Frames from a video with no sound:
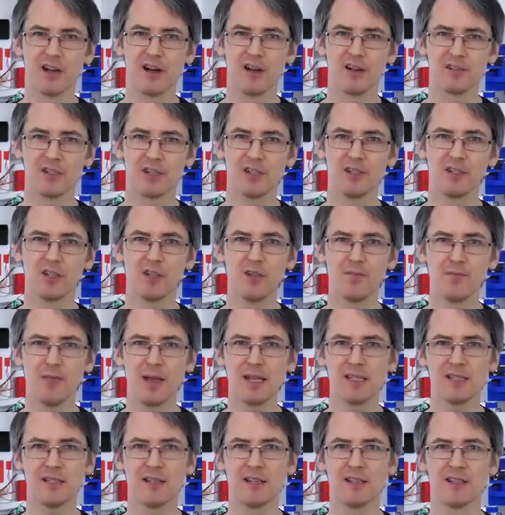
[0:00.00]
art and good
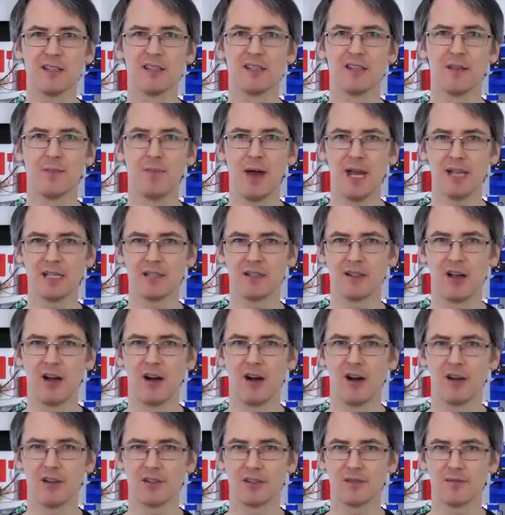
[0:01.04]
business is the best
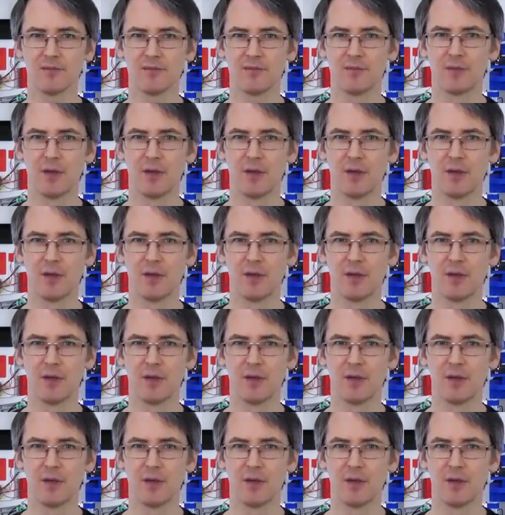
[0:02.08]
art.